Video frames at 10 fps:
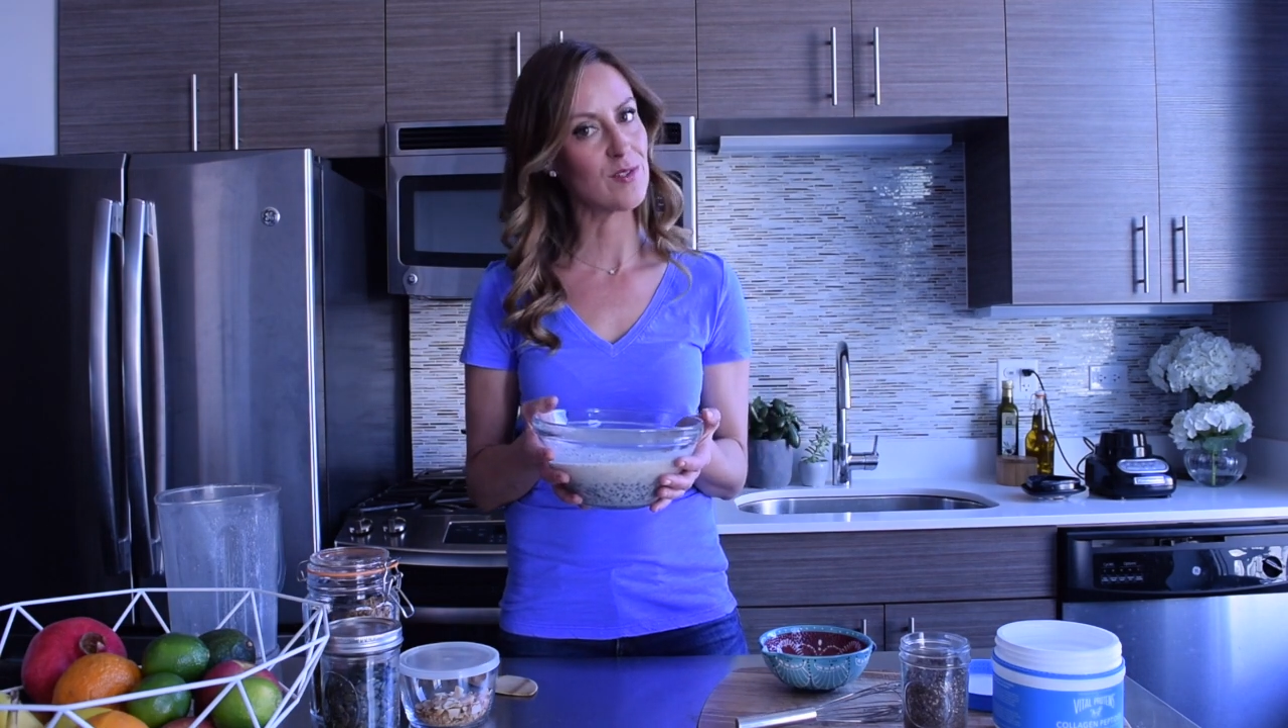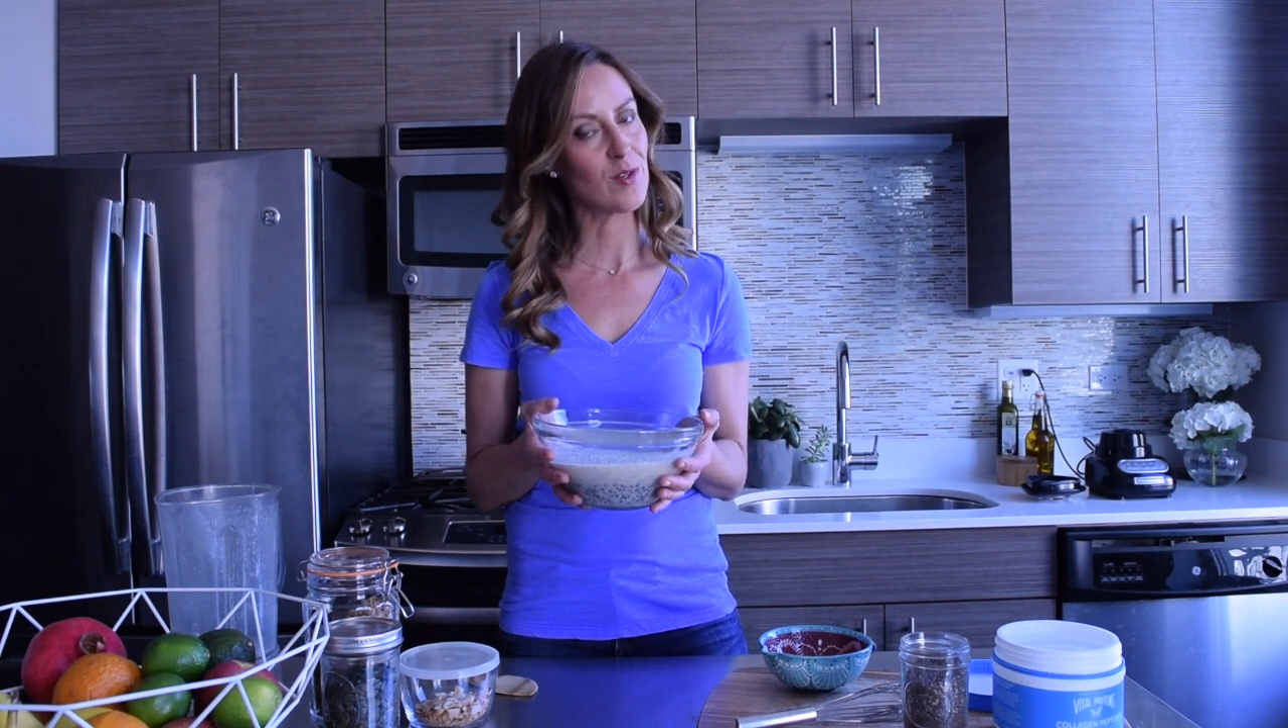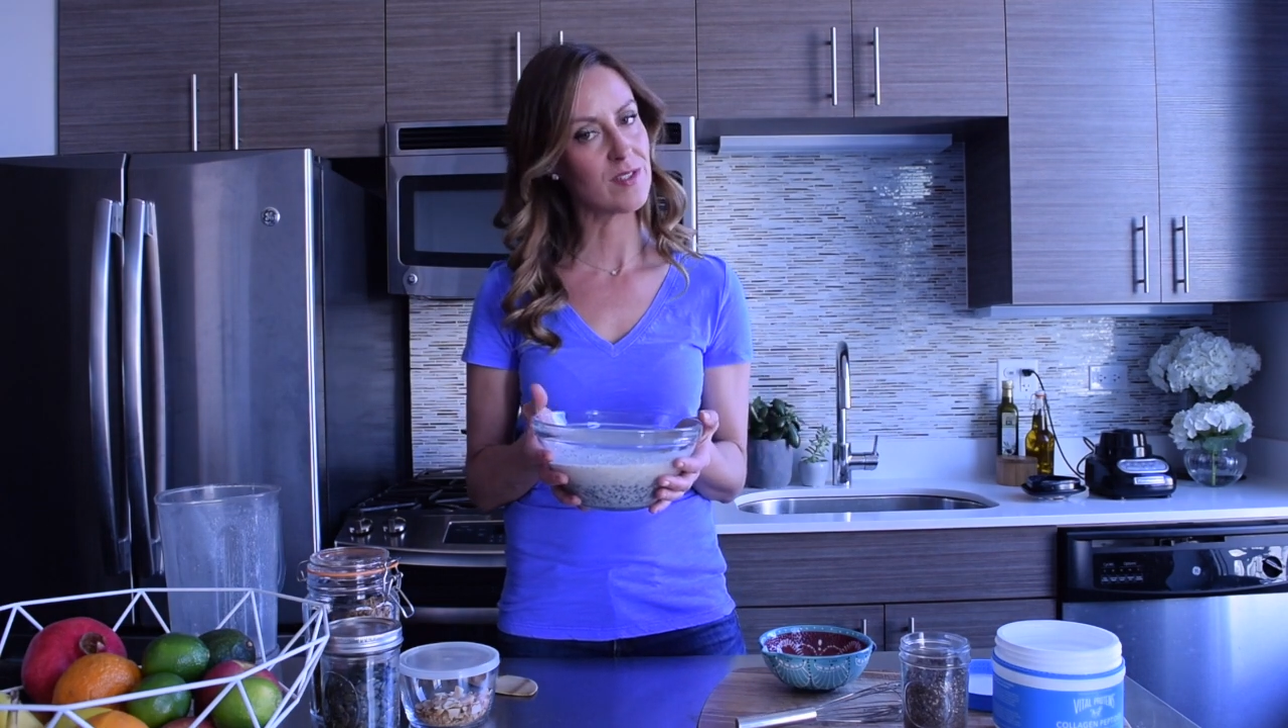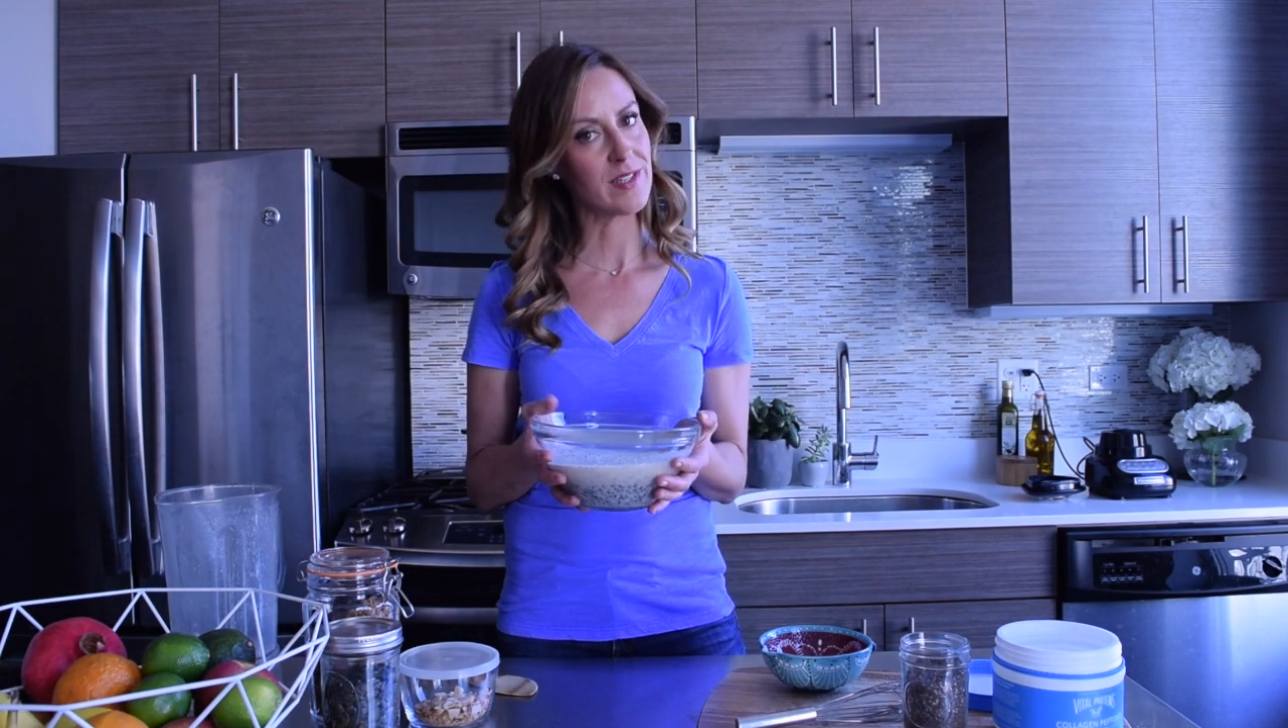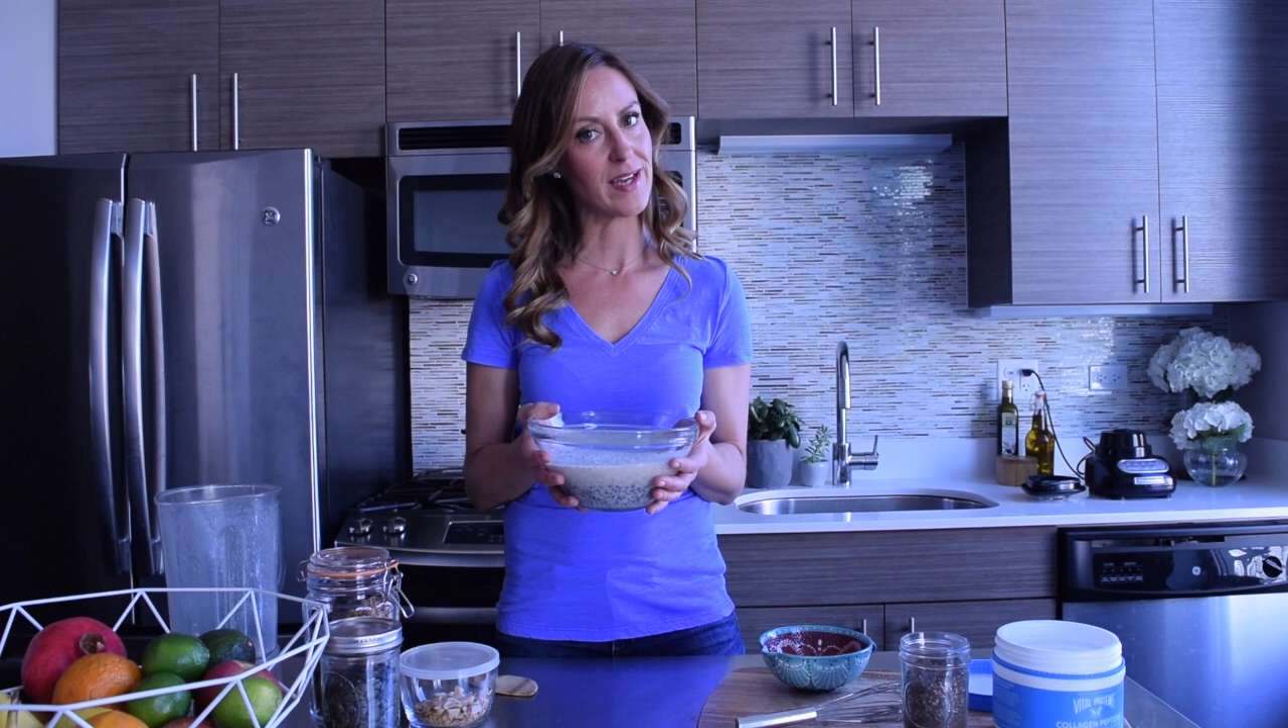is
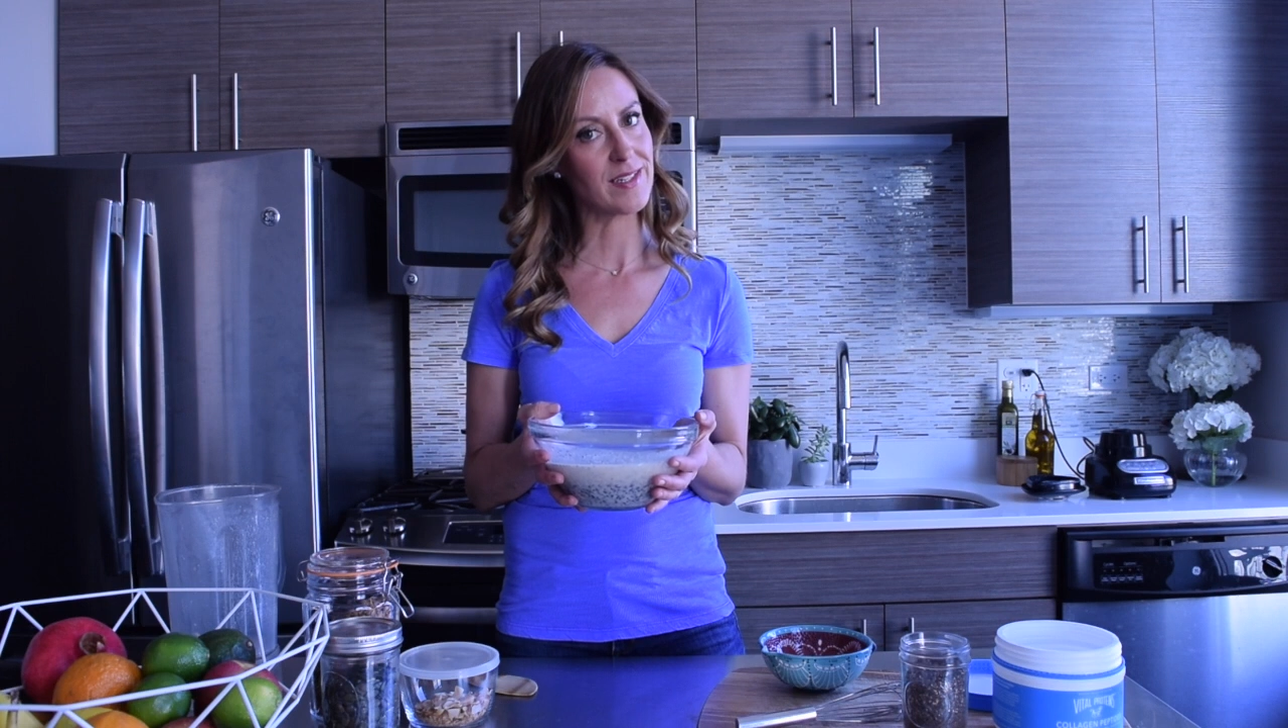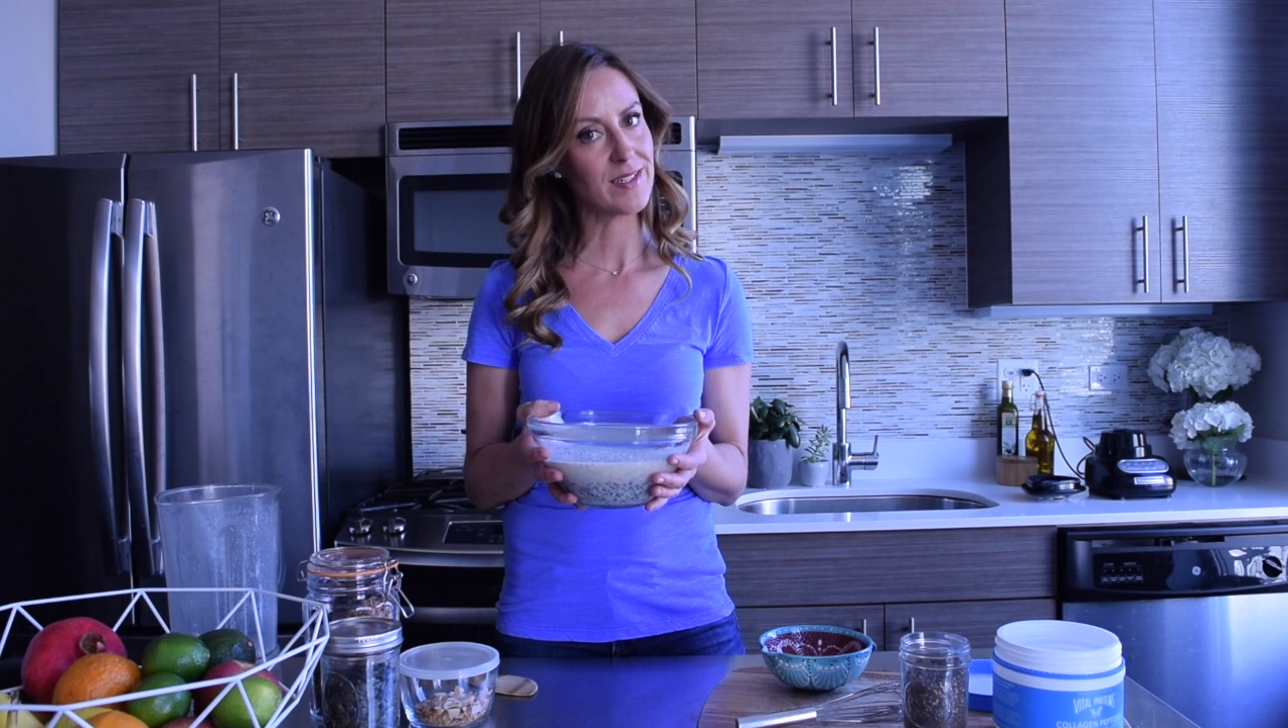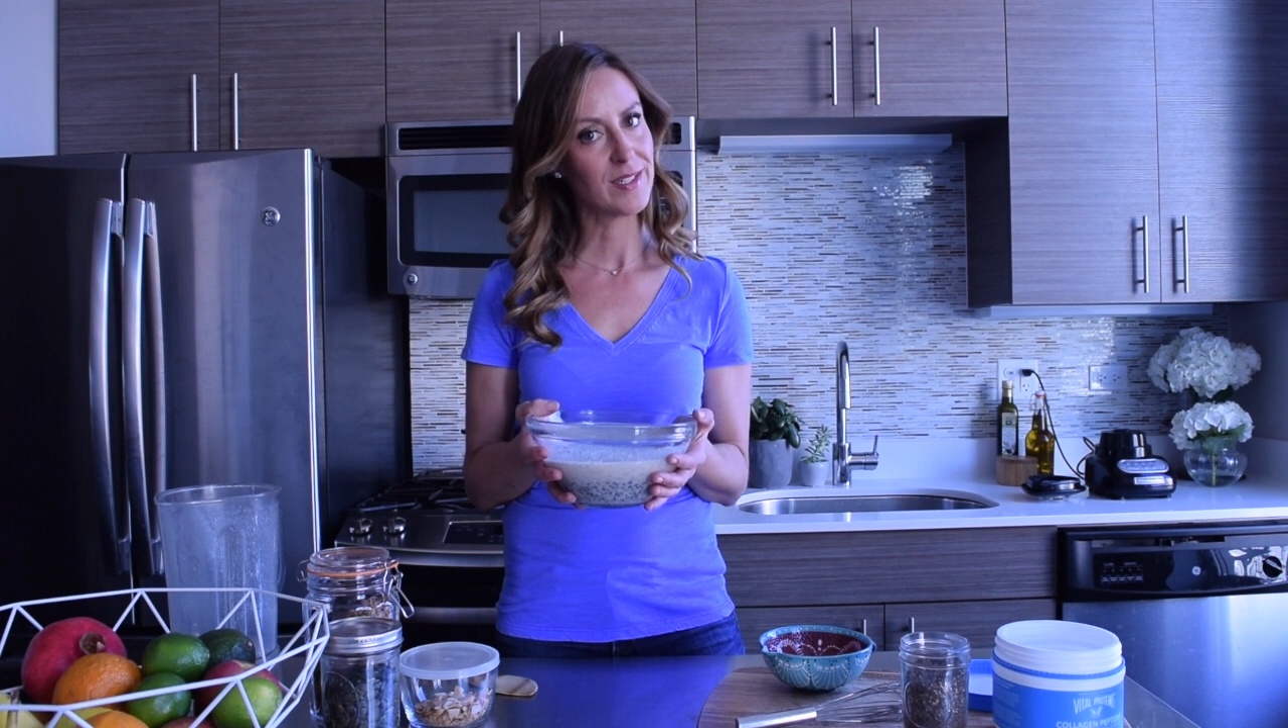all set.